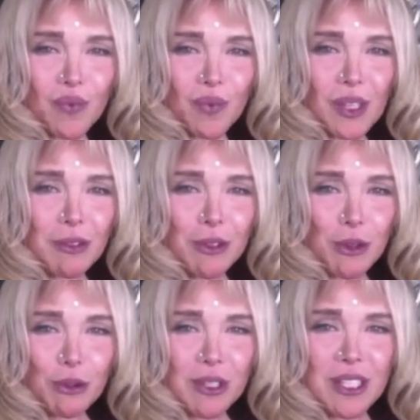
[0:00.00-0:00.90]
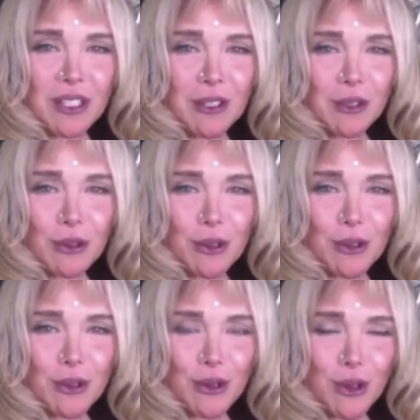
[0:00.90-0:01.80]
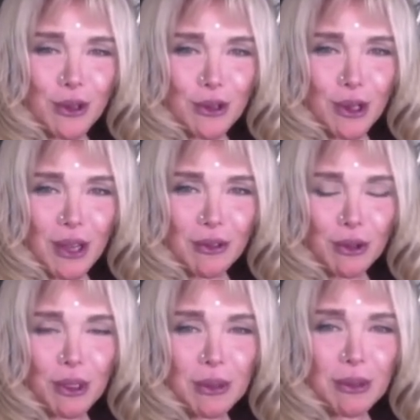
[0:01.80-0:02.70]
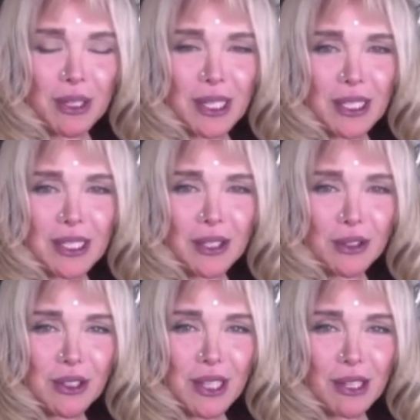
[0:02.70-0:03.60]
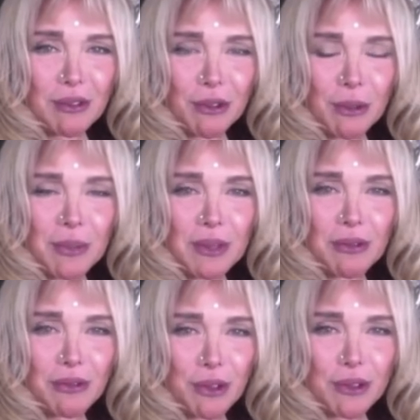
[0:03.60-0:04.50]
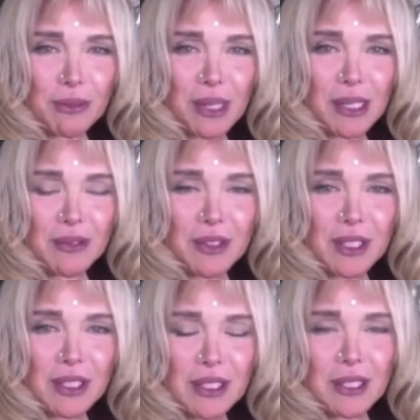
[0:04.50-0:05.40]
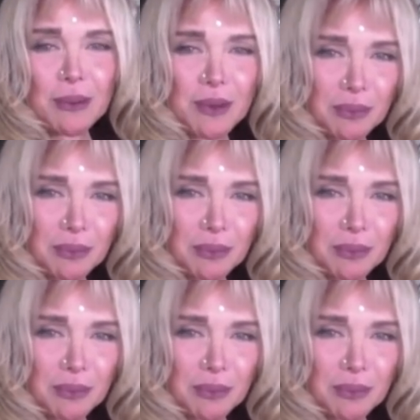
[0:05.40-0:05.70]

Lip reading: Even to return to your source, you have to liberate yourself from the false belief systems